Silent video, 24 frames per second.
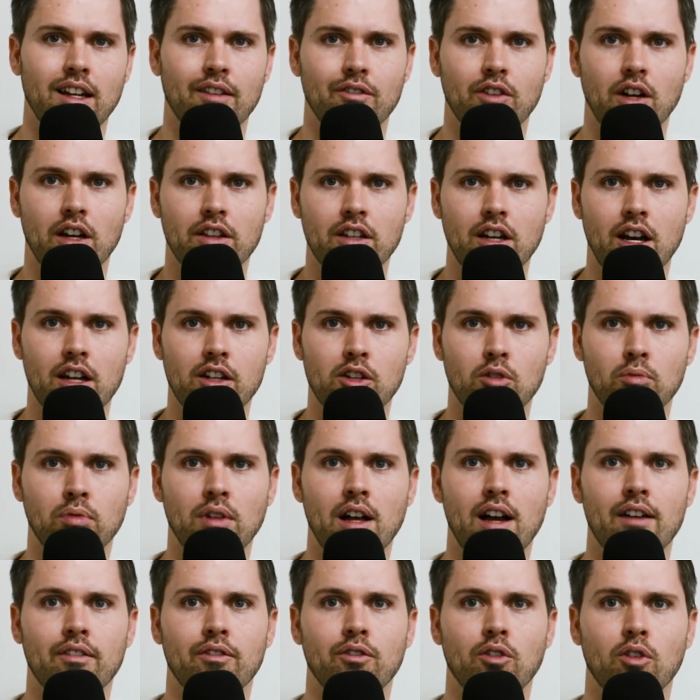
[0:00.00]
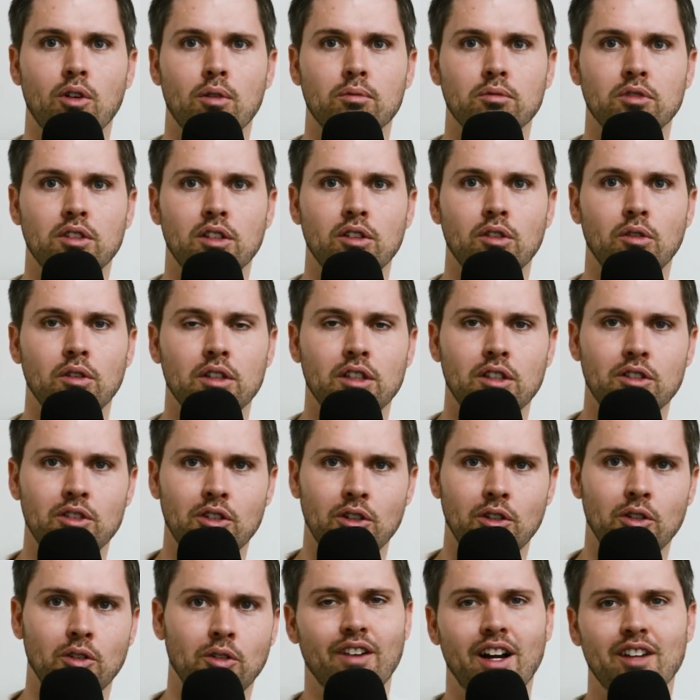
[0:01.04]
If you're on the audio platforms, you know what to
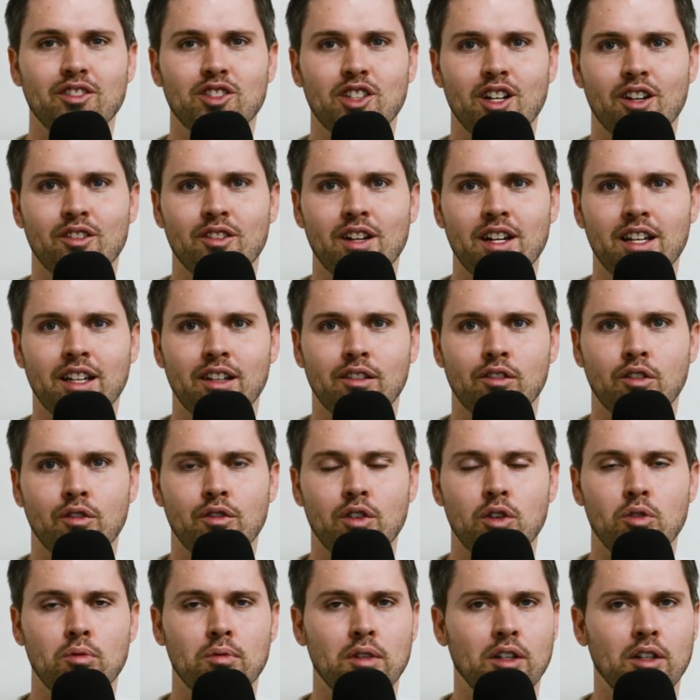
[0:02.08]
do. Five star rating and review would be